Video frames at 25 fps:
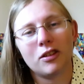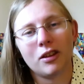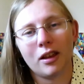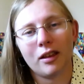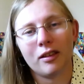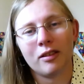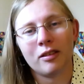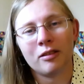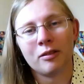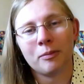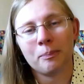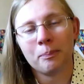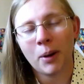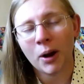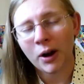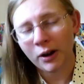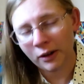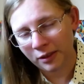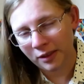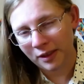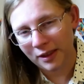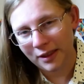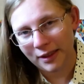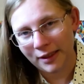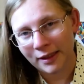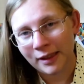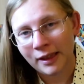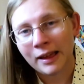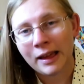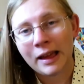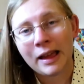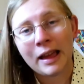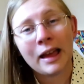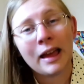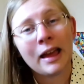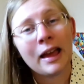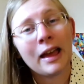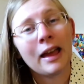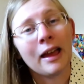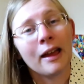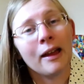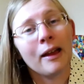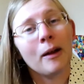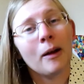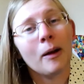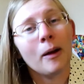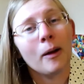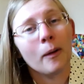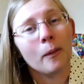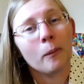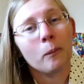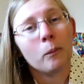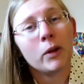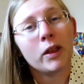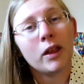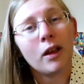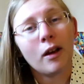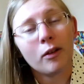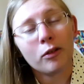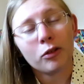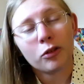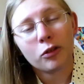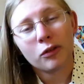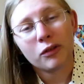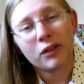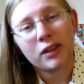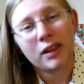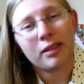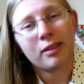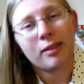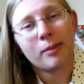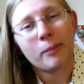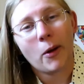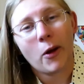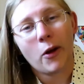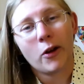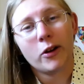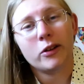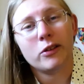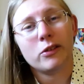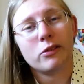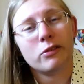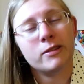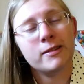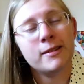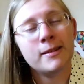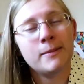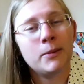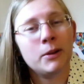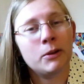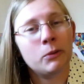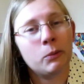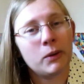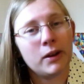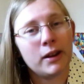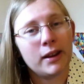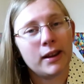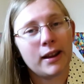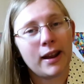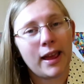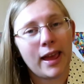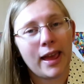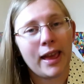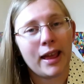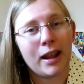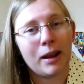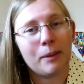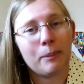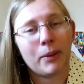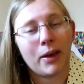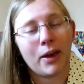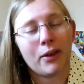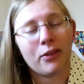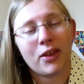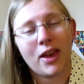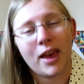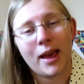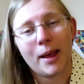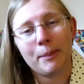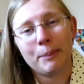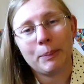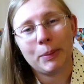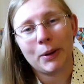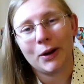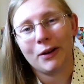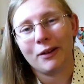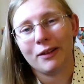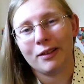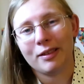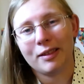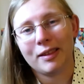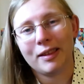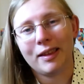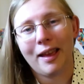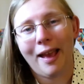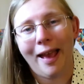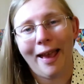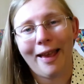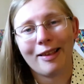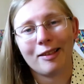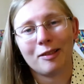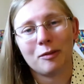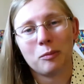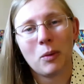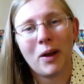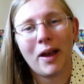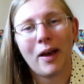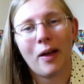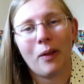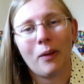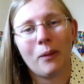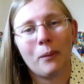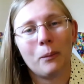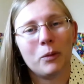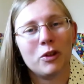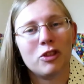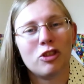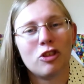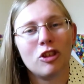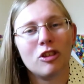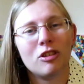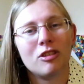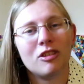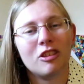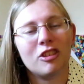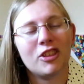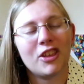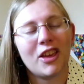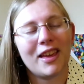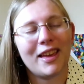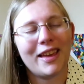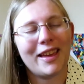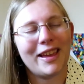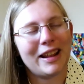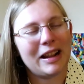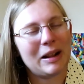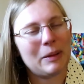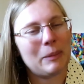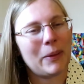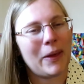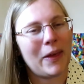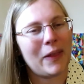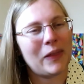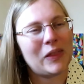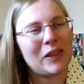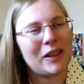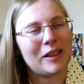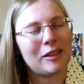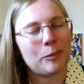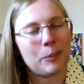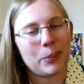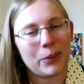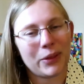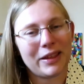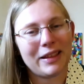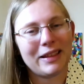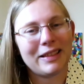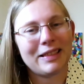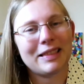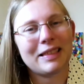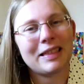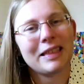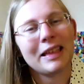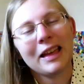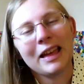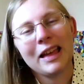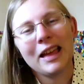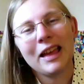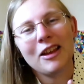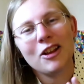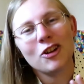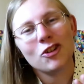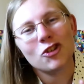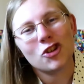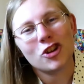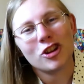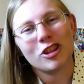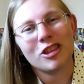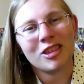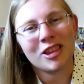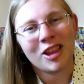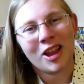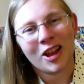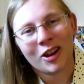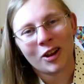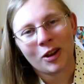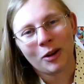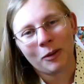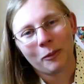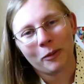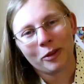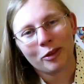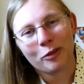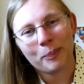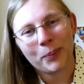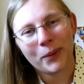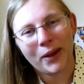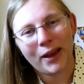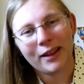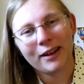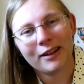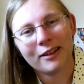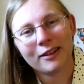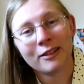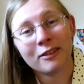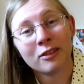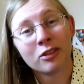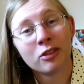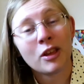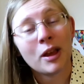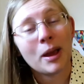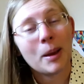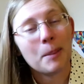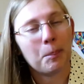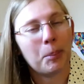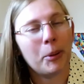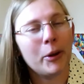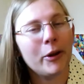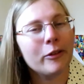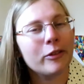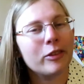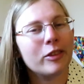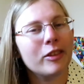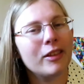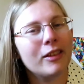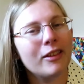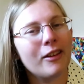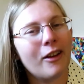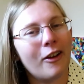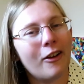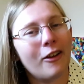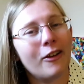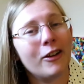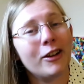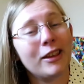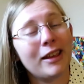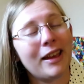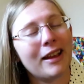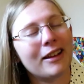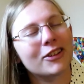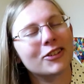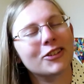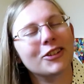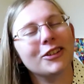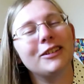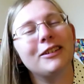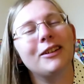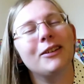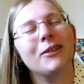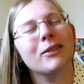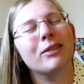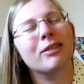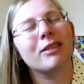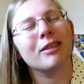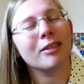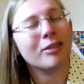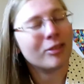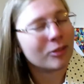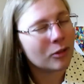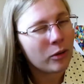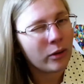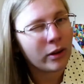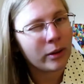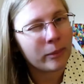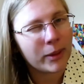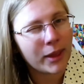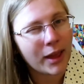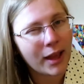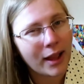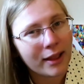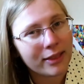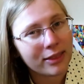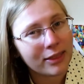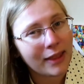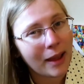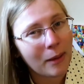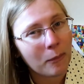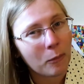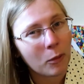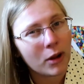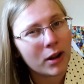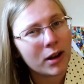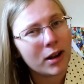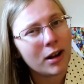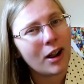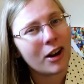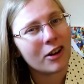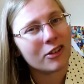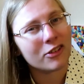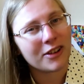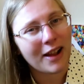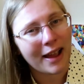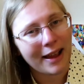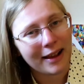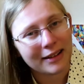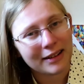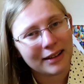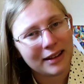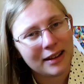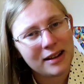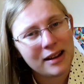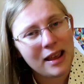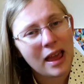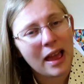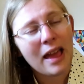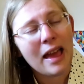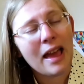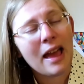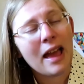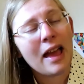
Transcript: does Percy. we also get some honesty between Annabeth and Percy as well, which is to say Annabeth explains she's not good with spiders. Percy already actually knows the story behind that one, Arachnid,